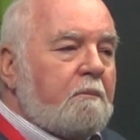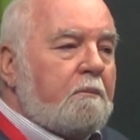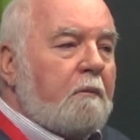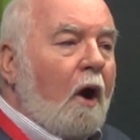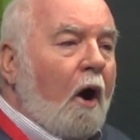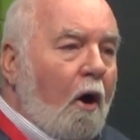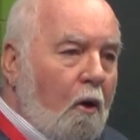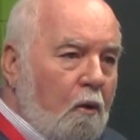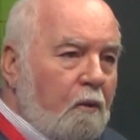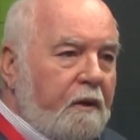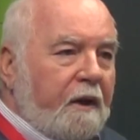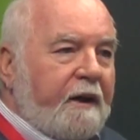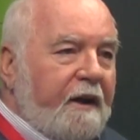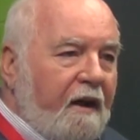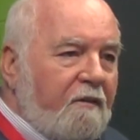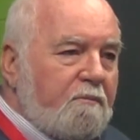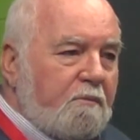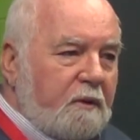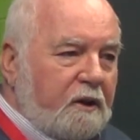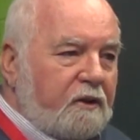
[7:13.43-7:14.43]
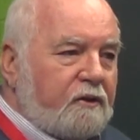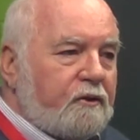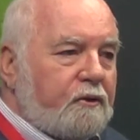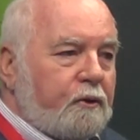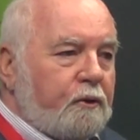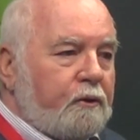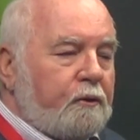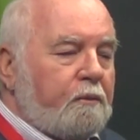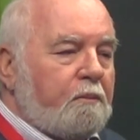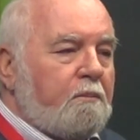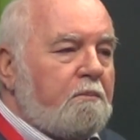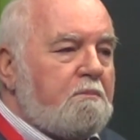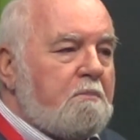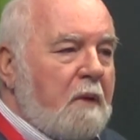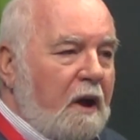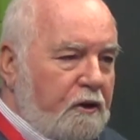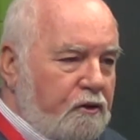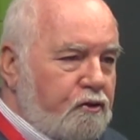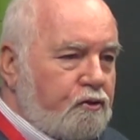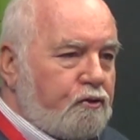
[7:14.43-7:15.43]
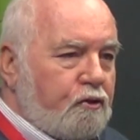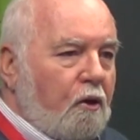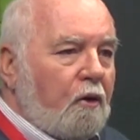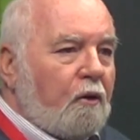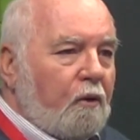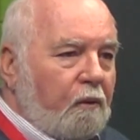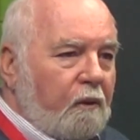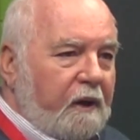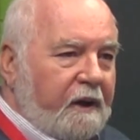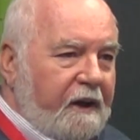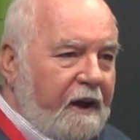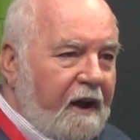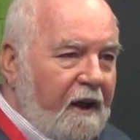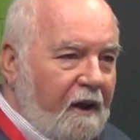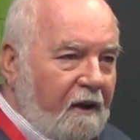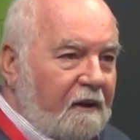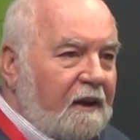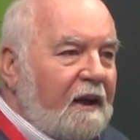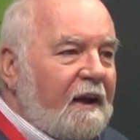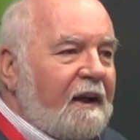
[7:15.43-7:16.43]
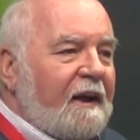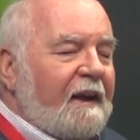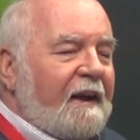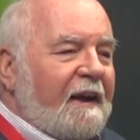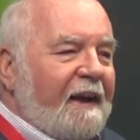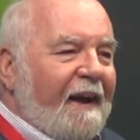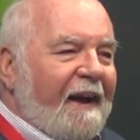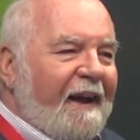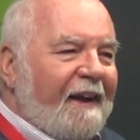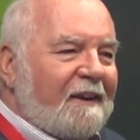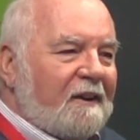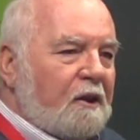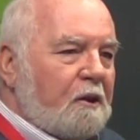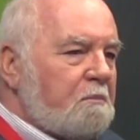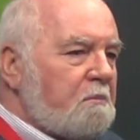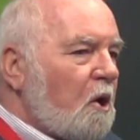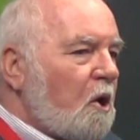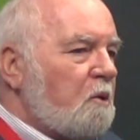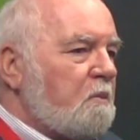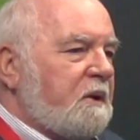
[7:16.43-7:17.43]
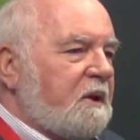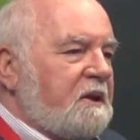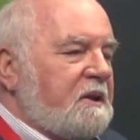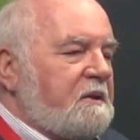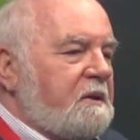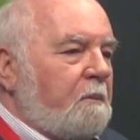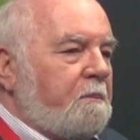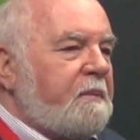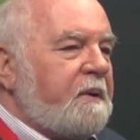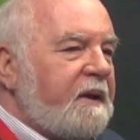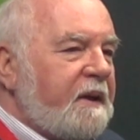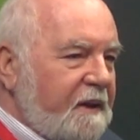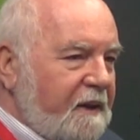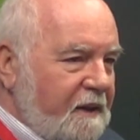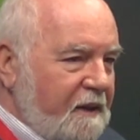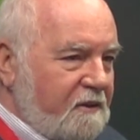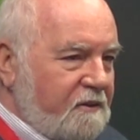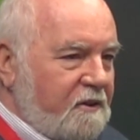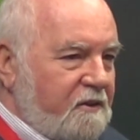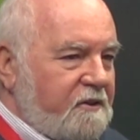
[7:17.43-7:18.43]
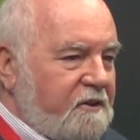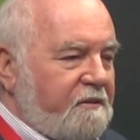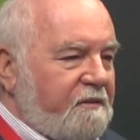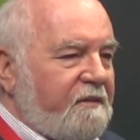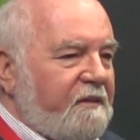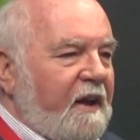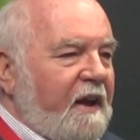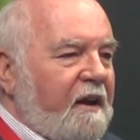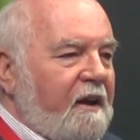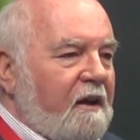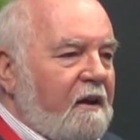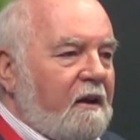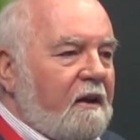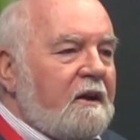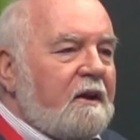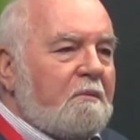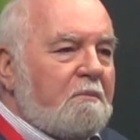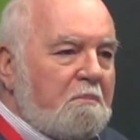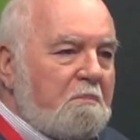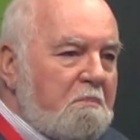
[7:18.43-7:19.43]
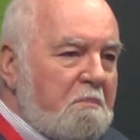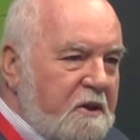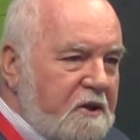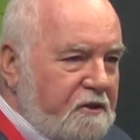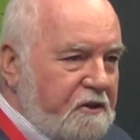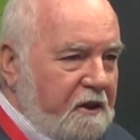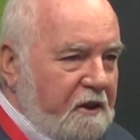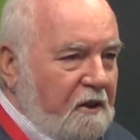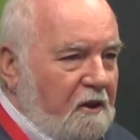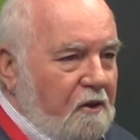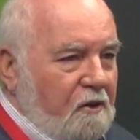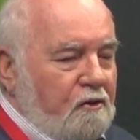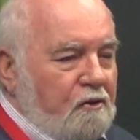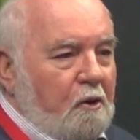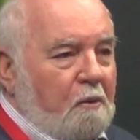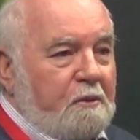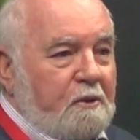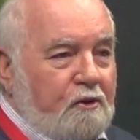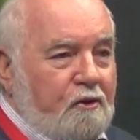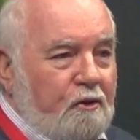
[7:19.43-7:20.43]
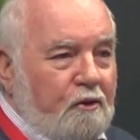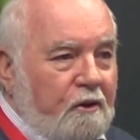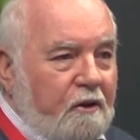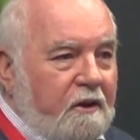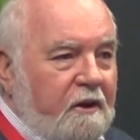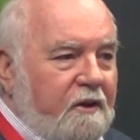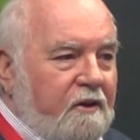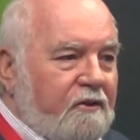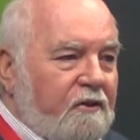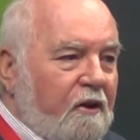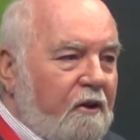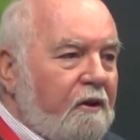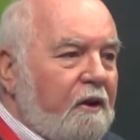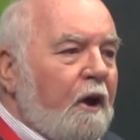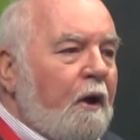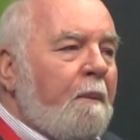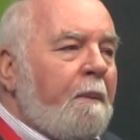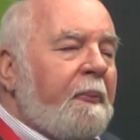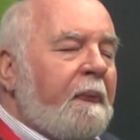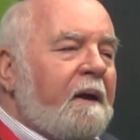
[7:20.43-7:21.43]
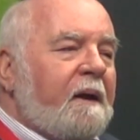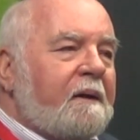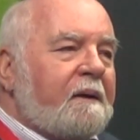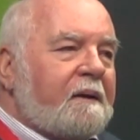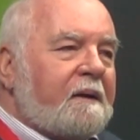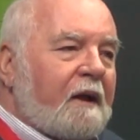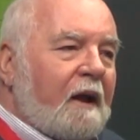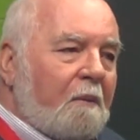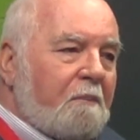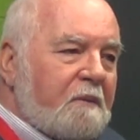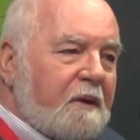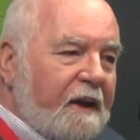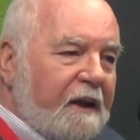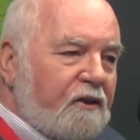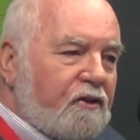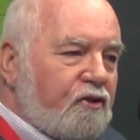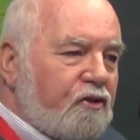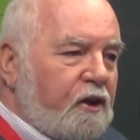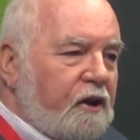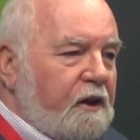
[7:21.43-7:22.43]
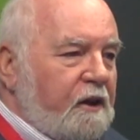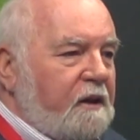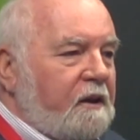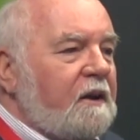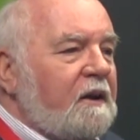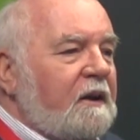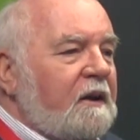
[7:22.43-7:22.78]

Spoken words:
hold the government to much stronger account. And at the moment, it appears as if they are missing those opportunities. So come next year,